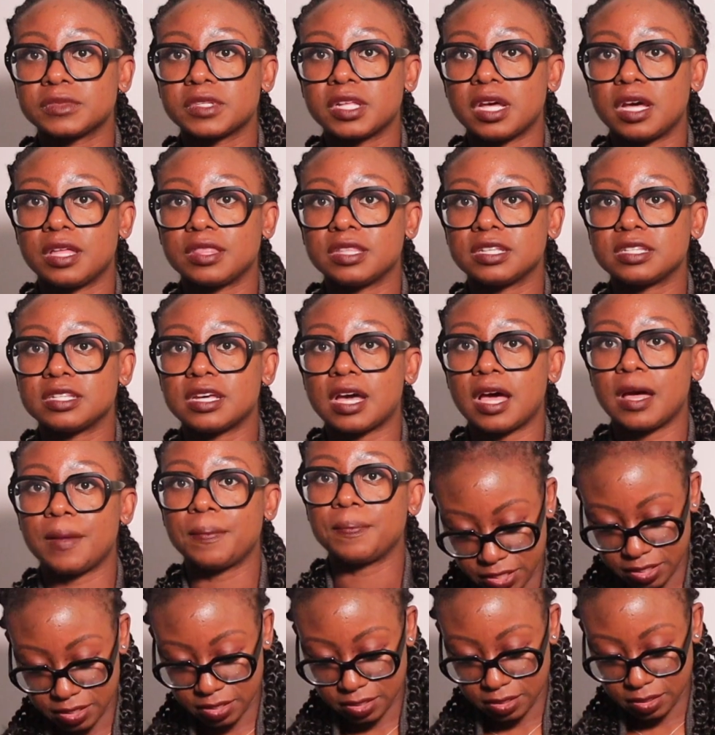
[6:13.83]
on the top.
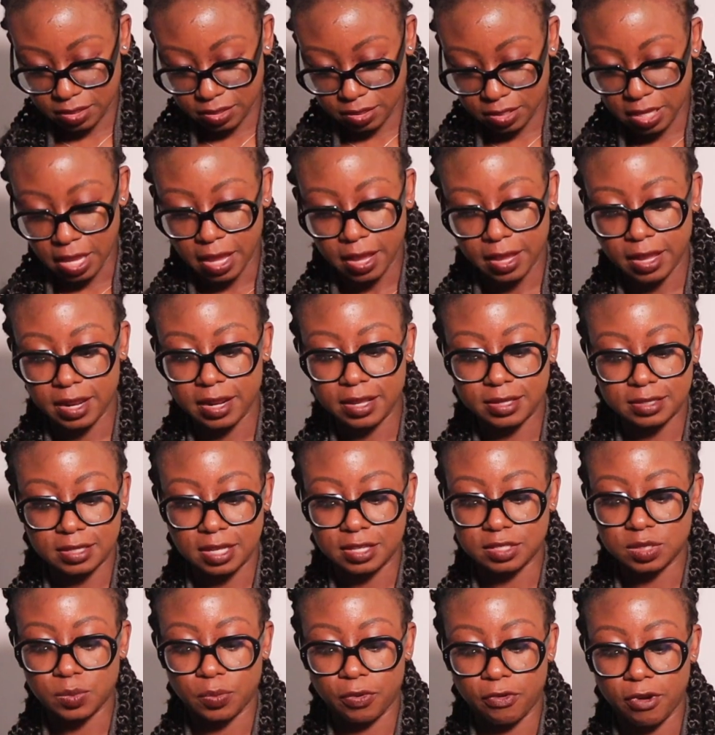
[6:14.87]
This is, yeah, it is
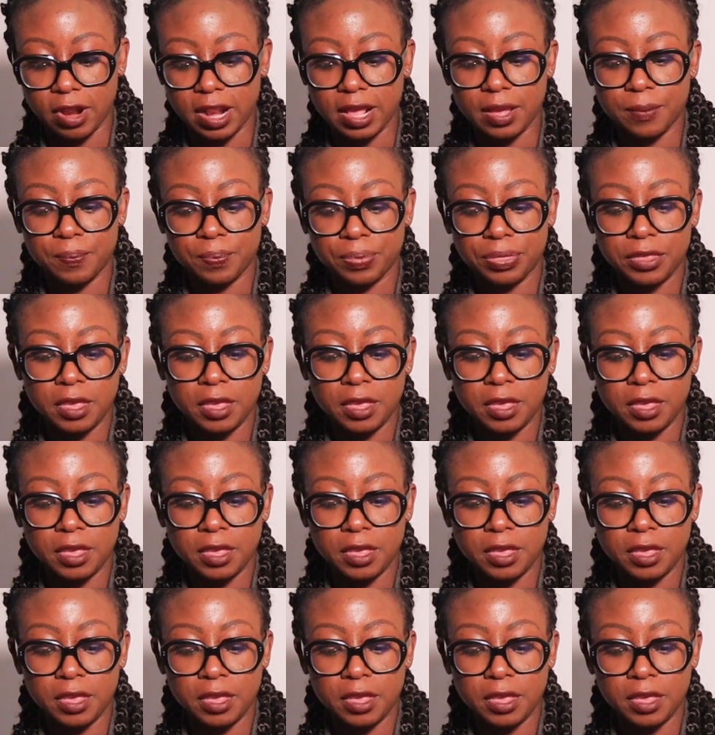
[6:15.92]
Elsa Peretti.